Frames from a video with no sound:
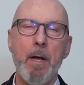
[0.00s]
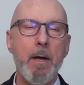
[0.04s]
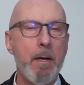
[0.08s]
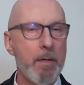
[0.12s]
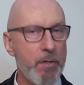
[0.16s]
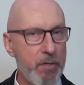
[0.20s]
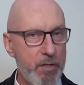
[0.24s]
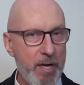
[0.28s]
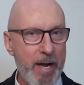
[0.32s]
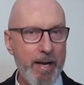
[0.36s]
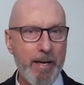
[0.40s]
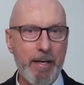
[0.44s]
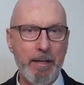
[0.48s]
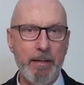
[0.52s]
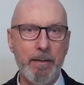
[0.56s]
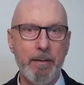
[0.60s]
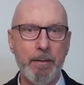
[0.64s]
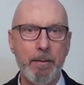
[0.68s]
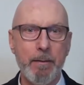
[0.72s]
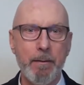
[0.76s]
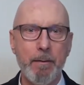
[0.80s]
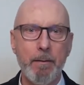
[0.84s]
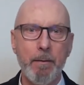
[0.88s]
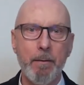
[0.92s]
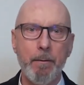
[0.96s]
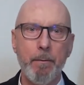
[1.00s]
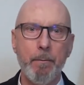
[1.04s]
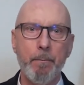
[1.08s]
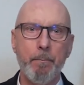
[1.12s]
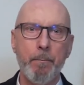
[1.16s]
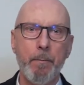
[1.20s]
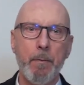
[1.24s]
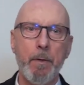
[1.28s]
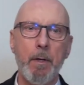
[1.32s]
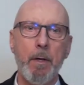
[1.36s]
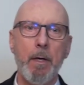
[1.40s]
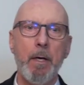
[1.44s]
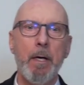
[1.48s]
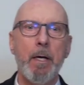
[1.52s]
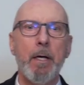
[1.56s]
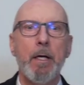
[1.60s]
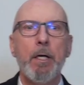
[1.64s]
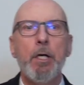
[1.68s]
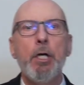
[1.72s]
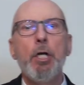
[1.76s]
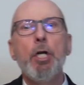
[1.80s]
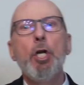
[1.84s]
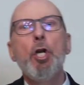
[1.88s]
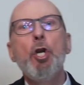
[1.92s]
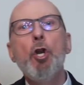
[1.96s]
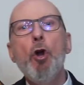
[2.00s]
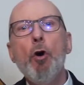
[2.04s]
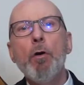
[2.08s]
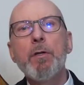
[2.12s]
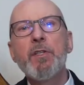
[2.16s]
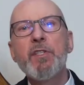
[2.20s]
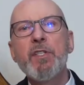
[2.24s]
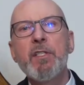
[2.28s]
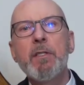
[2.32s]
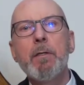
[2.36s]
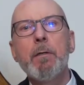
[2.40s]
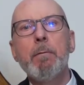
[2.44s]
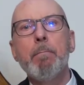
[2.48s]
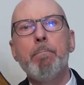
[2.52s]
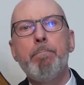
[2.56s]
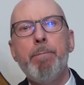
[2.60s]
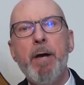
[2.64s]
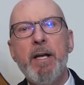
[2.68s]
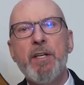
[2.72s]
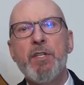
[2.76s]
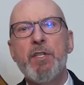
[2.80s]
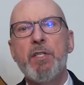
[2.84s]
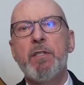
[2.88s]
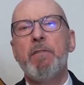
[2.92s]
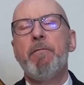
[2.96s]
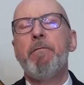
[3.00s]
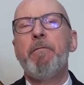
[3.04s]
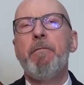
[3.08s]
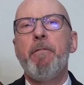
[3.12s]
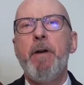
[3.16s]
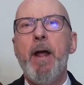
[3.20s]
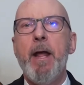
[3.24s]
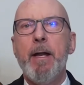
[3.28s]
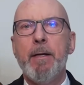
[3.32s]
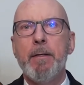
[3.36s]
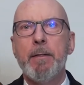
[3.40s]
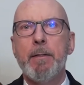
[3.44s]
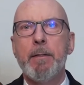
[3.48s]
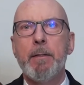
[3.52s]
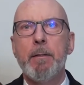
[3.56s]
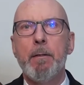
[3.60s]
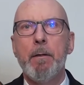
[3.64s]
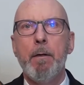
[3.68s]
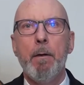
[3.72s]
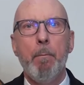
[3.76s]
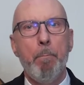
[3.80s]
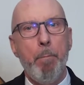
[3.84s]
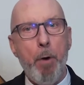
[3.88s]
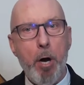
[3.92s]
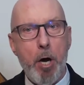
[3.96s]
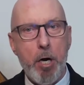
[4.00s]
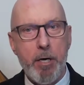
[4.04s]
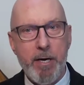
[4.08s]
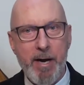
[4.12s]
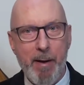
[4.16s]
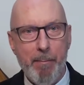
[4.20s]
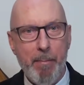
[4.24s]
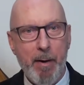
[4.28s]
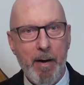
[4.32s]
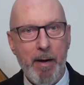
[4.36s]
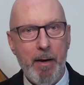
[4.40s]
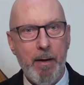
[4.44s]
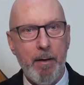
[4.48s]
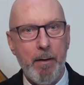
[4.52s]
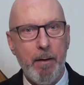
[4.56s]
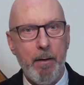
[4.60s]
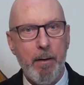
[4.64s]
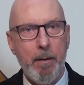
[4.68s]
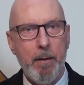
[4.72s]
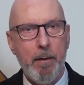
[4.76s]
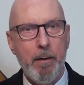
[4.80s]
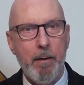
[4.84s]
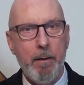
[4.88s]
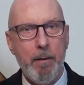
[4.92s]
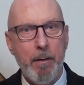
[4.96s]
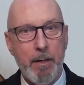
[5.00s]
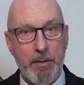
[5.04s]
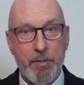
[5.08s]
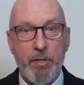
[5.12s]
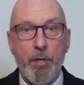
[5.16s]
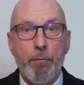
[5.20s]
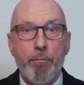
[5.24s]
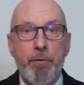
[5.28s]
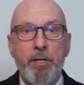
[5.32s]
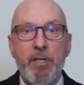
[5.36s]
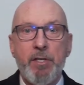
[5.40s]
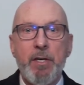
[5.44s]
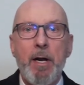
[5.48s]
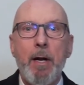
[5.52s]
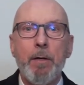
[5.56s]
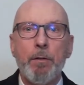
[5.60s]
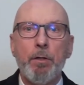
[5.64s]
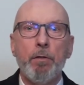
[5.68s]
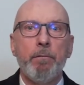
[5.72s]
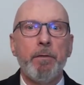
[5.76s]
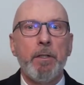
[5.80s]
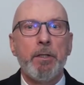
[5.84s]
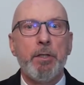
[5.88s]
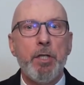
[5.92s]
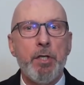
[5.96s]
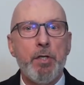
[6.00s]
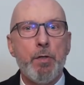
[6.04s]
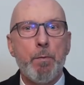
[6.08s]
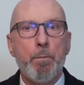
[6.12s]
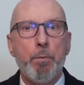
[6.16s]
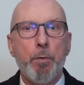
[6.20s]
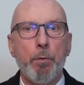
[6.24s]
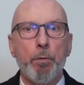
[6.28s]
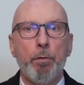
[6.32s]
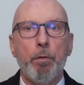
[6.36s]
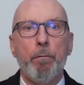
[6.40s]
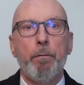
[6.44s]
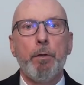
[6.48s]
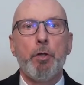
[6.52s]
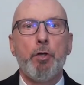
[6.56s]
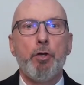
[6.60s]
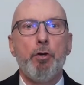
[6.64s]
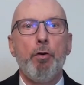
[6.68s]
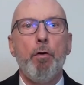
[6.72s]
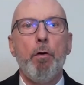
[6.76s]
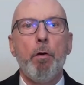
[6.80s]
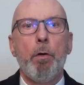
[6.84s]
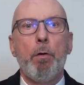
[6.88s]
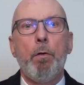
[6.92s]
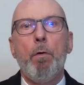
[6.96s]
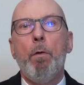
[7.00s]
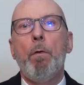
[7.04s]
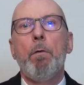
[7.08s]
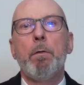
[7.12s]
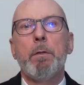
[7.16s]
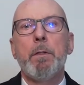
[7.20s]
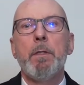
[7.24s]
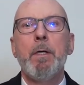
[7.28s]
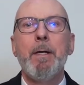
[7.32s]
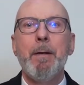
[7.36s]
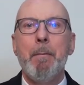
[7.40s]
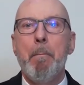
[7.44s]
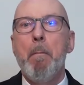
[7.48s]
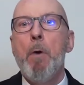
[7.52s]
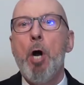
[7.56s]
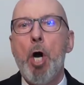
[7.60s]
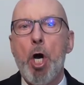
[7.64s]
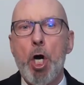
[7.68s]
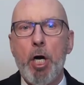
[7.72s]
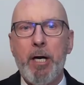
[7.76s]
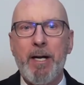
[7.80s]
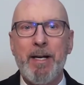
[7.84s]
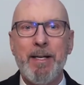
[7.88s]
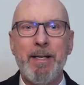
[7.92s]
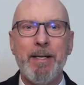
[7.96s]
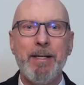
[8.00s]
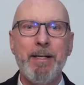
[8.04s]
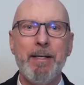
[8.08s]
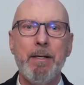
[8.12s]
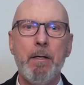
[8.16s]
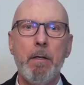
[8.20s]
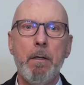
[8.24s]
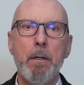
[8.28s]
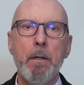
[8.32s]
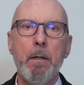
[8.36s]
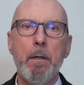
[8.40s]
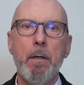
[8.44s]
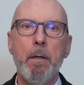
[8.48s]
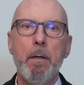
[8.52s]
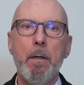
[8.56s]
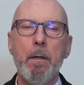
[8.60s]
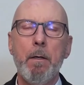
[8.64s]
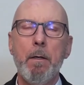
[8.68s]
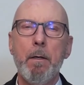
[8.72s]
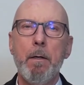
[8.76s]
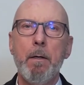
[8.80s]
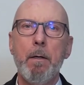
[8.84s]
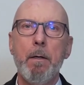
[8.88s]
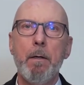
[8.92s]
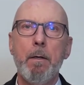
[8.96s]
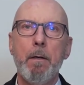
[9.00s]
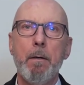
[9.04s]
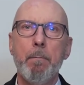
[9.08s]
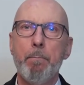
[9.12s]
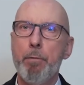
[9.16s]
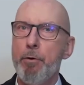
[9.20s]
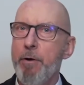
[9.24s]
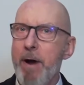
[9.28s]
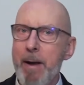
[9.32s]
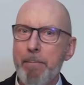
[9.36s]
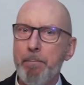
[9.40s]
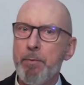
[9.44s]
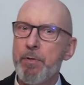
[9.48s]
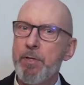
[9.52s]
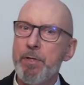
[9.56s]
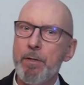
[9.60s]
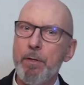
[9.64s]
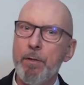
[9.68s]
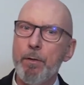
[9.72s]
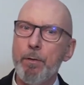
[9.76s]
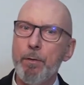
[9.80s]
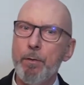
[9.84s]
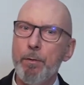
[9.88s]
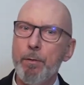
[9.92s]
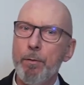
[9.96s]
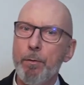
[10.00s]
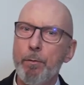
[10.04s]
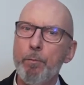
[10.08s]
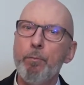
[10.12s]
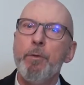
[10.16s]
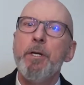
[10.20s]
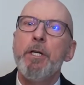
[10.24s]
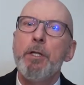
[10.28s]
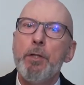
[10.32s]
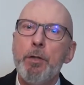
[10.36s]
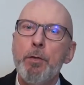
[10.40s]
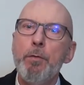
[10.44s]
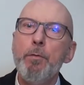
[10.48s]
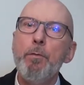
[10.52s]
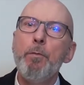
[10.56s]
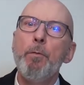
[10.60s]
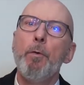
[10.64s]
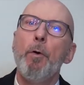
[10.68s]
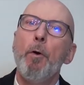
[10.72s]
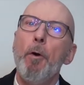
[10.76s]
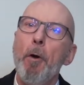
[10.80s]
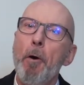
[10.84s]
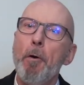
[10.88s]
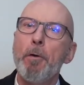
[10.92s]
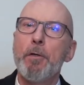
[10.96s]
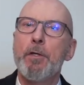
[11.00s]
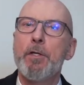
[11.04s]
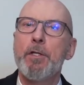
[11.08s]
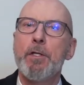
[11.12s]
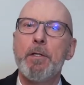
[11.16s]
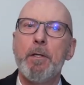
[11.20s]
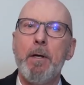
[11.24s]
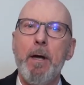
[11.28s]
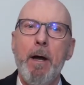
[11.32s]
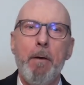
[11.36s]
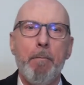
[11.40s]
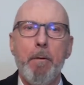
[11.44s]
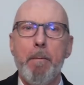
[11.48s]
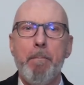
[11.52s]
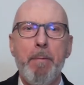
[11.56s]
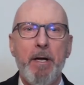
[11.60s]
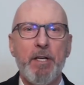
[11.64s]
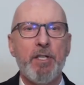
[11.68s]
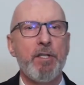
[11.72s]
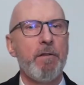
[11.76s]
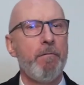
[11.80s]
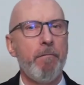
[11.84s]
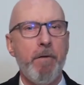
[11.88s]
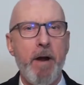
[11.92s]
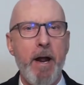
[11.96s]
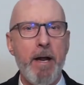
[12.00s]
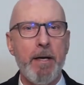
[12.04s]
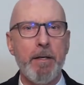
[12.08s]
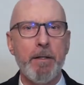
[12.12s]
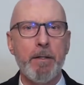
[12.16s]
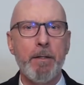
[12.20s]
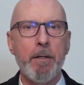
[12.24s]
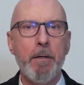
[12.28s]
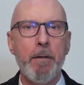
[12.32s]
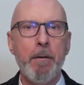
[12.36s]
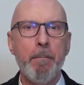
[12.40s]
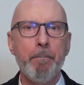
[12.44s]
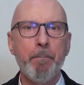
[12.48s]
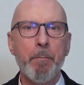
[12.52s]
Second, he lost best friend, Barnabas, as a result of a dispute over John called Mark. Perhaps we too lost our best friend.